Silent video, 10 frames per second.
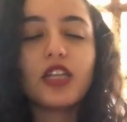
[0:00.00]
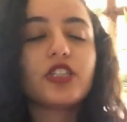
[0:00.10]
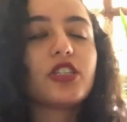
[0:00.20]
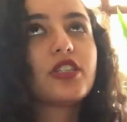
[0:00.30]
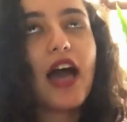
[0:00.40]

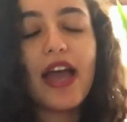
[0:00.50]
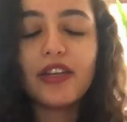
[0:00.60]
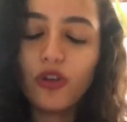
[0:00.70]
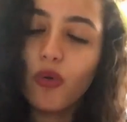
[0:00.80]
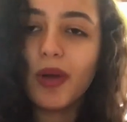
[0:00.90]
Shh, I
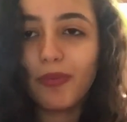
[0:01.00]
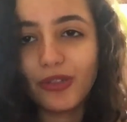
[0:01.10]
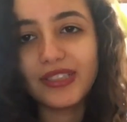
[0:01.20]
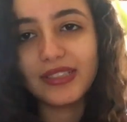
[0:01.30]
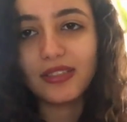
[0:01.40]
know my
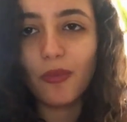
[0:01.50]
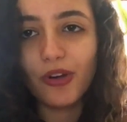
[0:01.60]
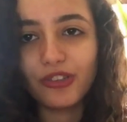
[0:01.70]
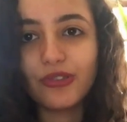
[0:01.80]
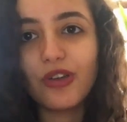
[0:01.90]
prince is
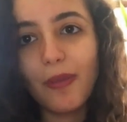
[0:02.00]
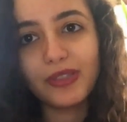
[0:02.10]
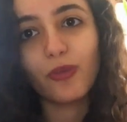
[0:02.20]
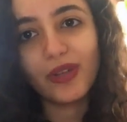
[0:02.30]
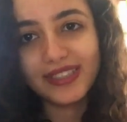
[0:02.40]
somewhere on the
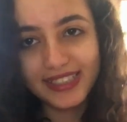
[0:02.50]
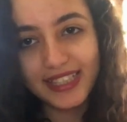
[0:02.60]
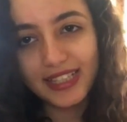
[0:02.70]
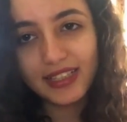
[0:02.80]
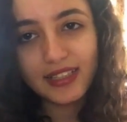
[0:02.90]

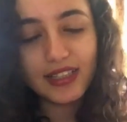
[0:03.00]
TRAPPIST-1Z.